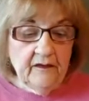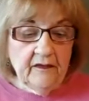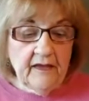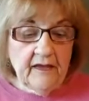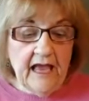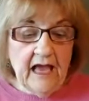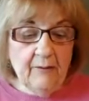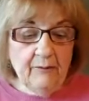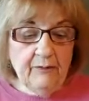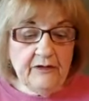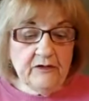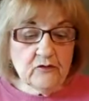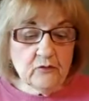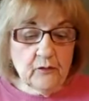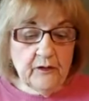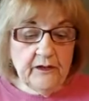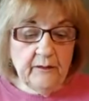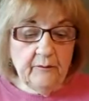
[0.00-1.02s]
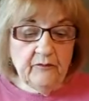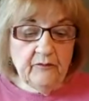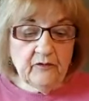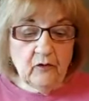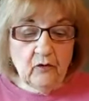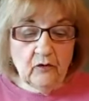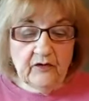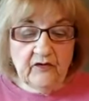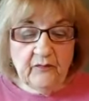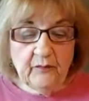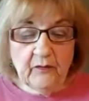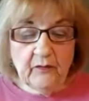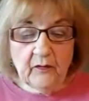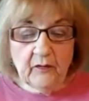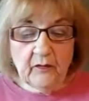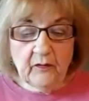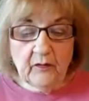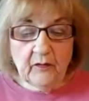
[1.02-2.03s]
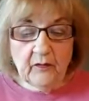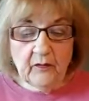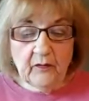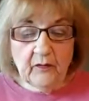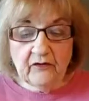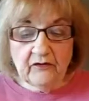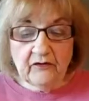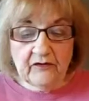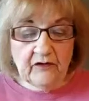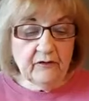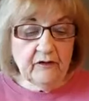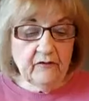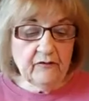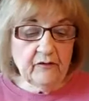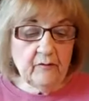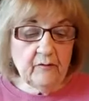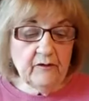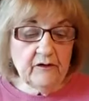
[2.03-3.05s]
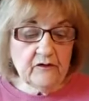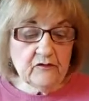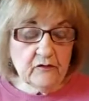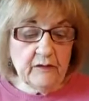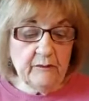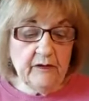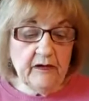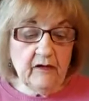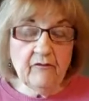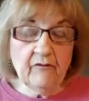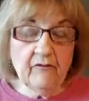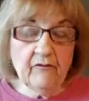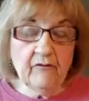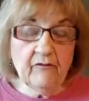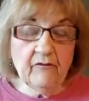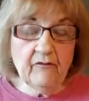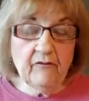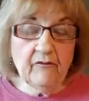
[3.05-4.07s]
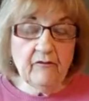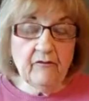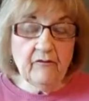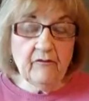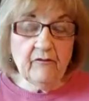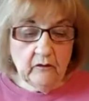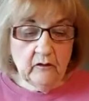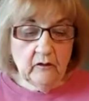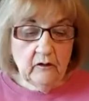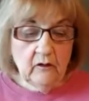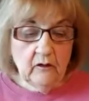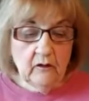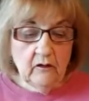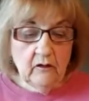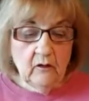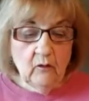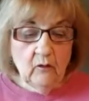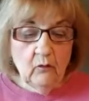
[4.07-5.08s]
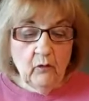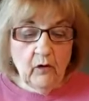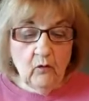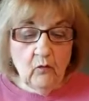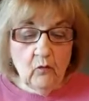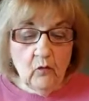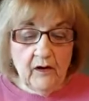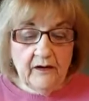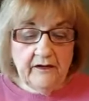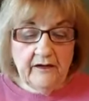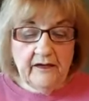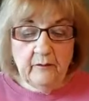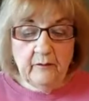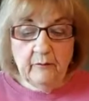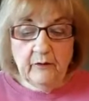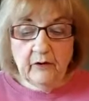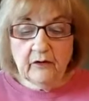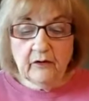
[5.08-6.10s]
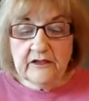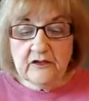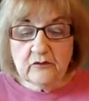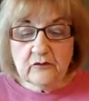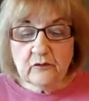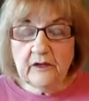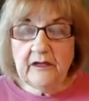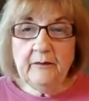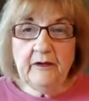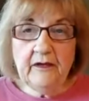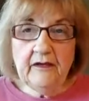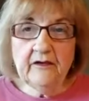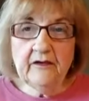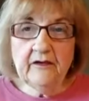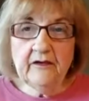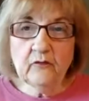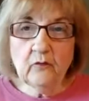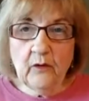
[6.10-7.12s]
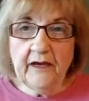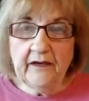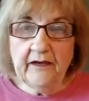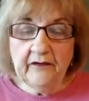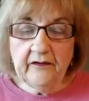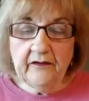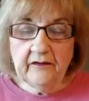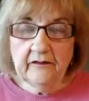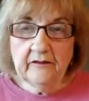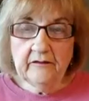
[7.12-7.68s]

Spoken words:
The happy dreams the Holy Spirit brings are different from the dreaming of the world, where one can merely dream he is awake.